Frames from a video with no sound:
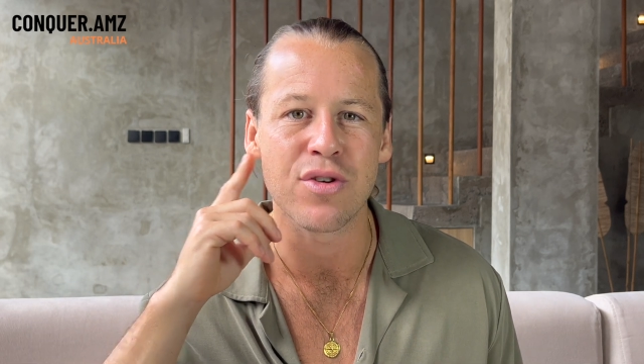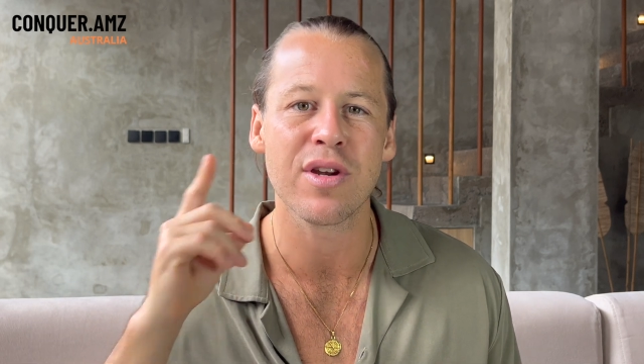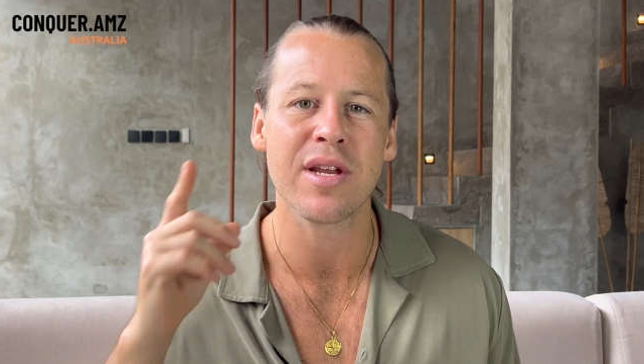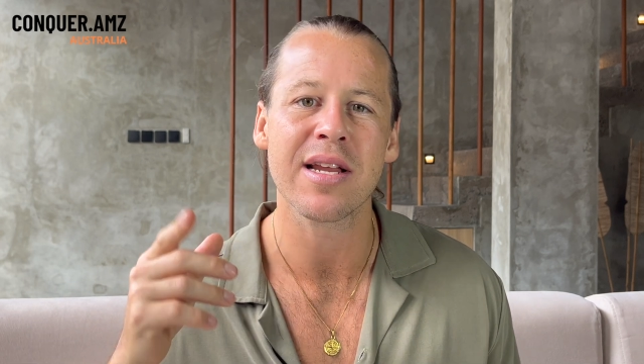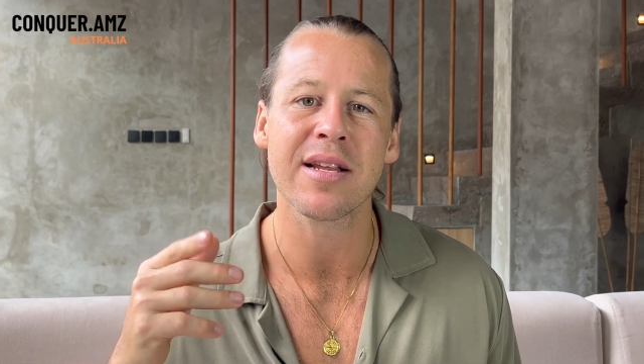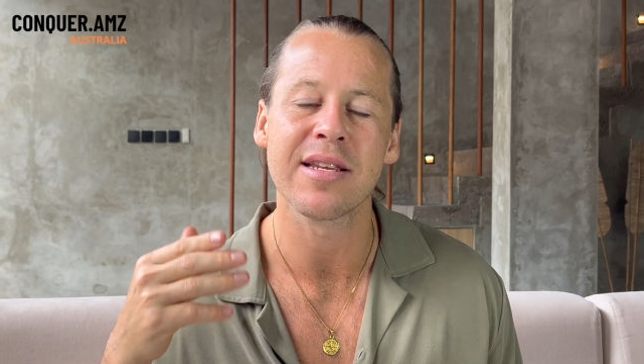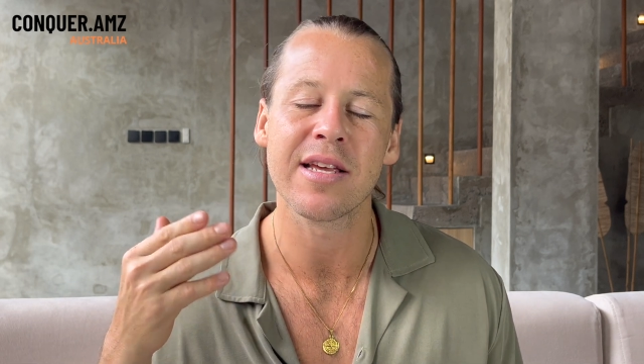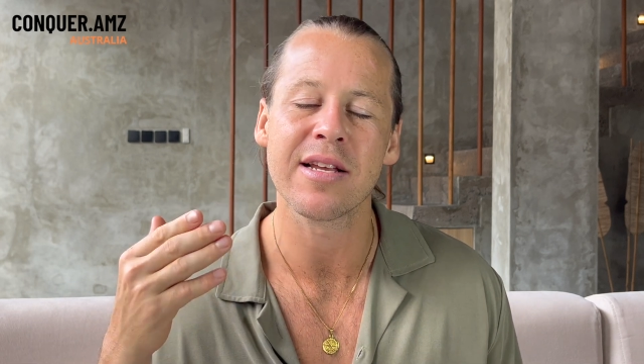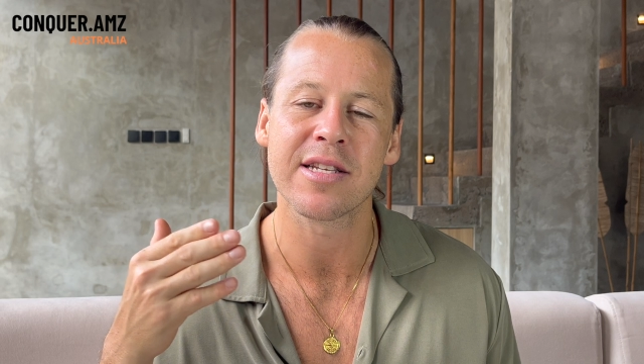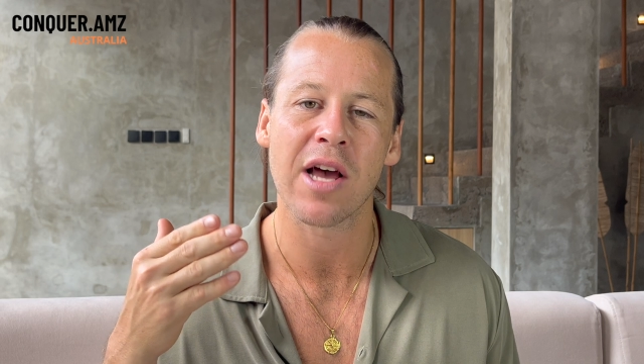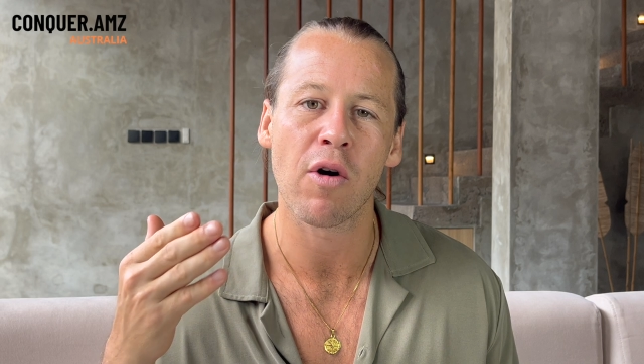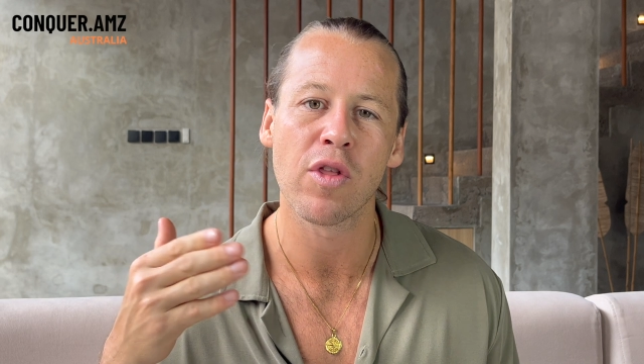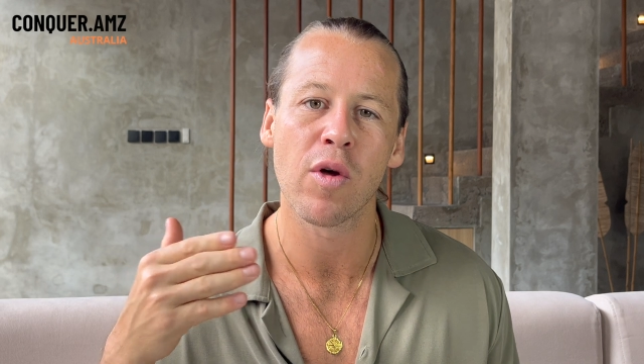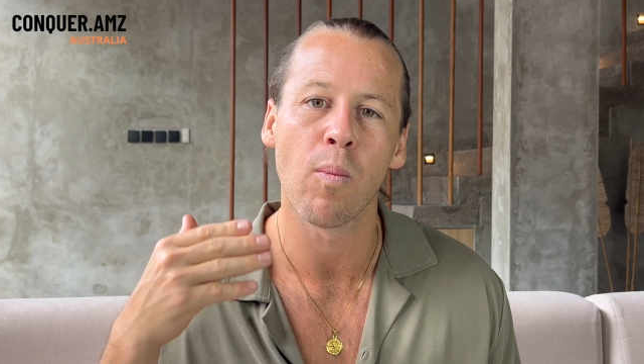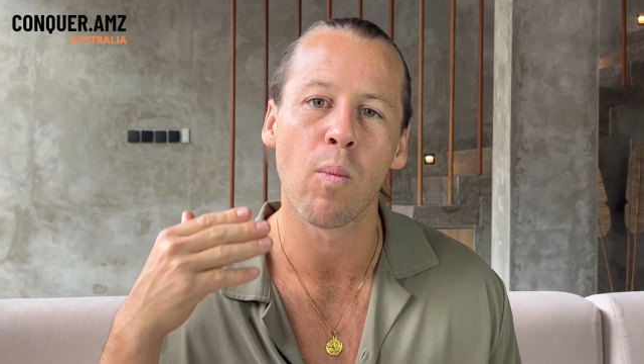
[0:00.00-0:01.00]
You need to
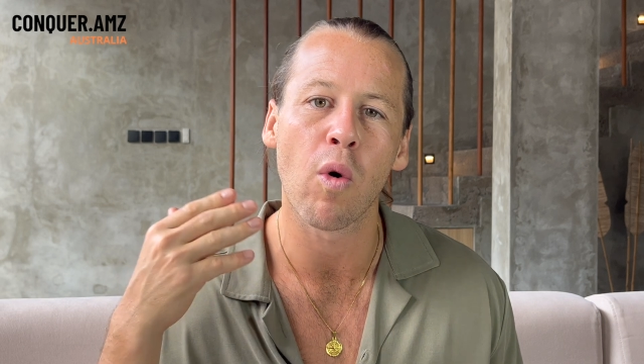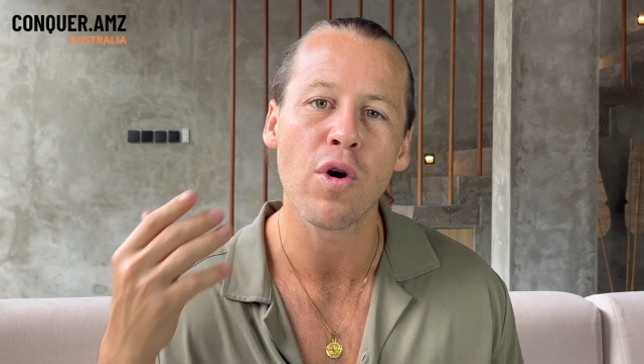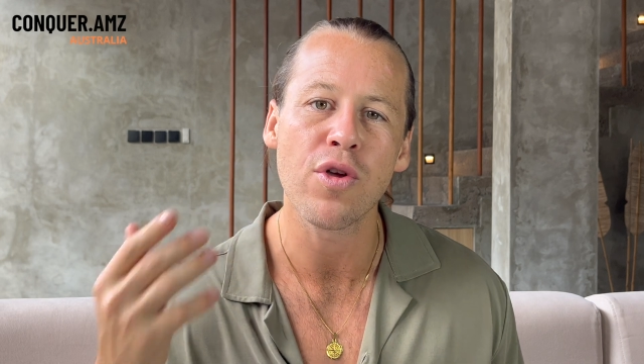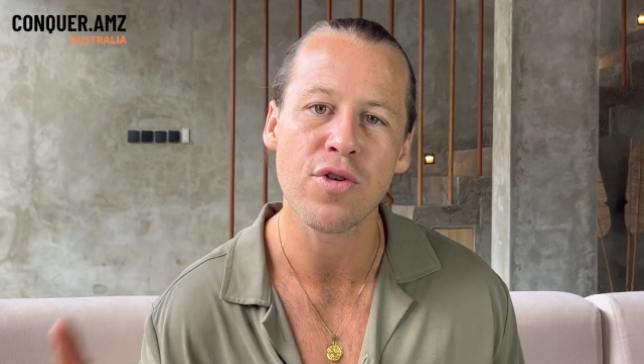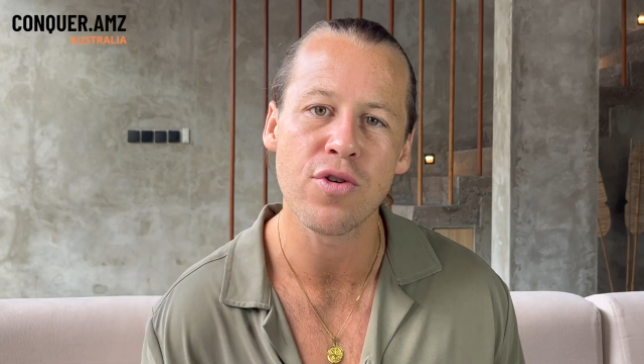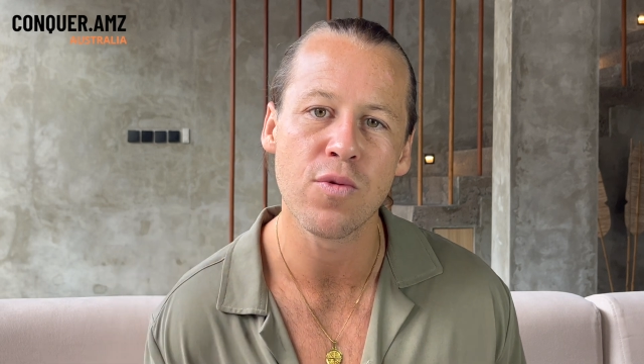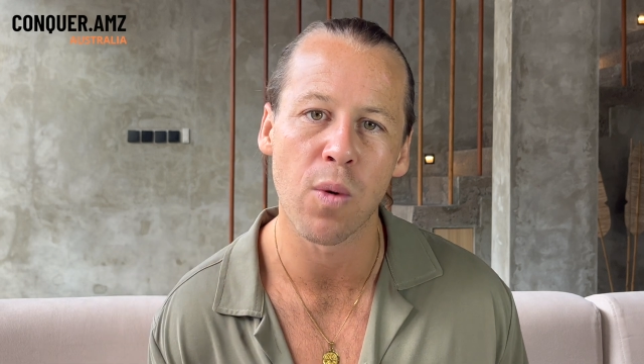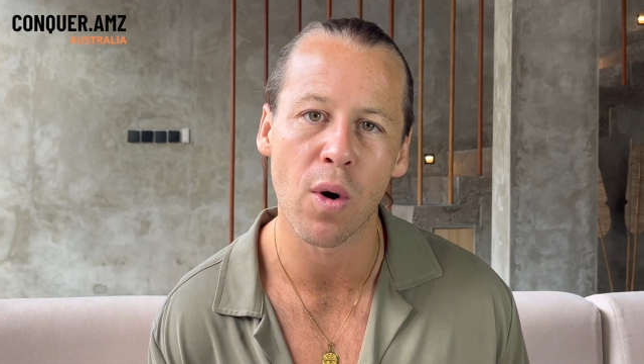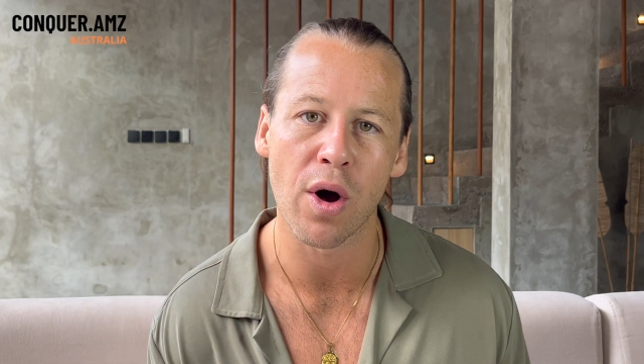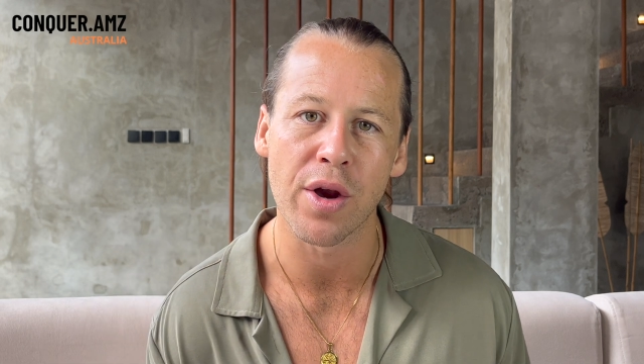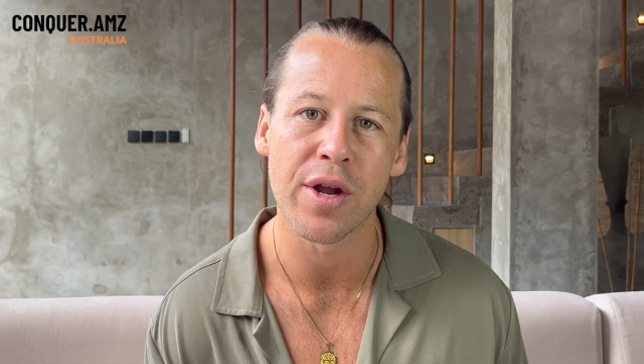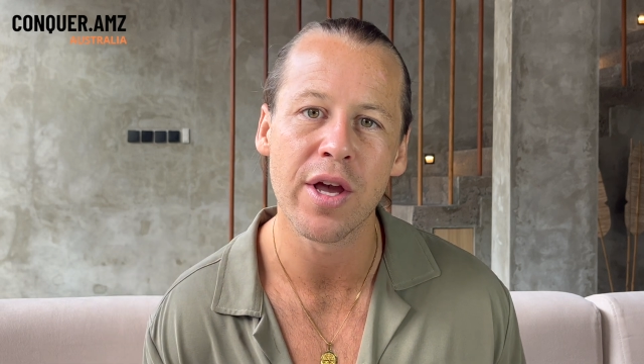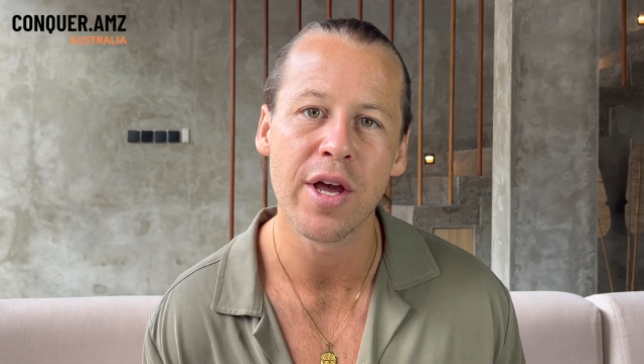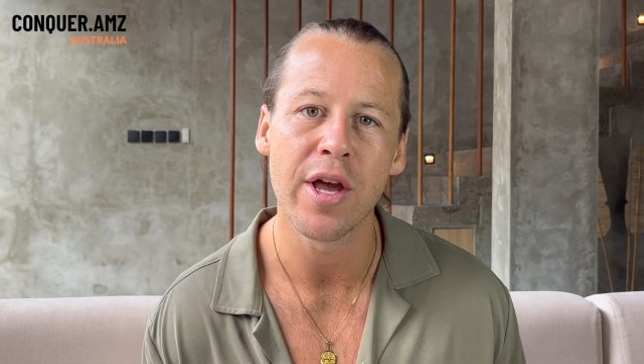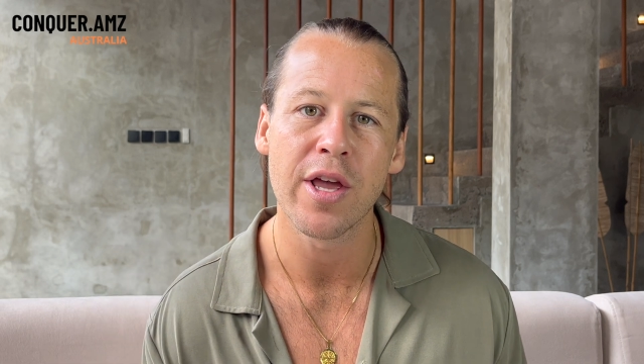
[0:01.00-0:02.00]
tell them what you want.